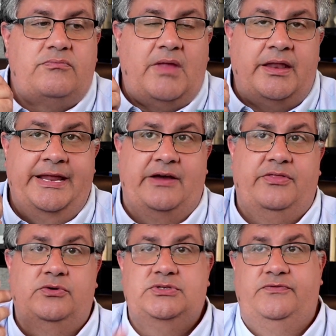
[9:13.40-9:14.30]
Now,
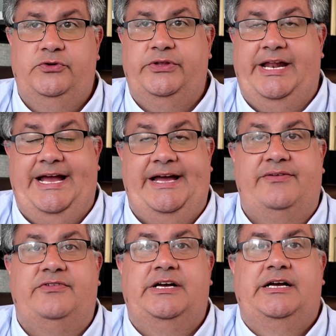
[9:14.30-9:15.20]
those of you that
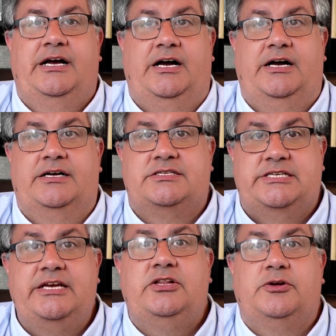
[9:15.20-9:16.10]
have
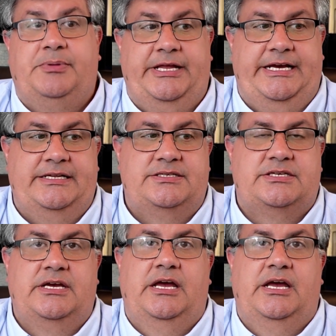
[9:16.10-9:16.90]
cellular plans,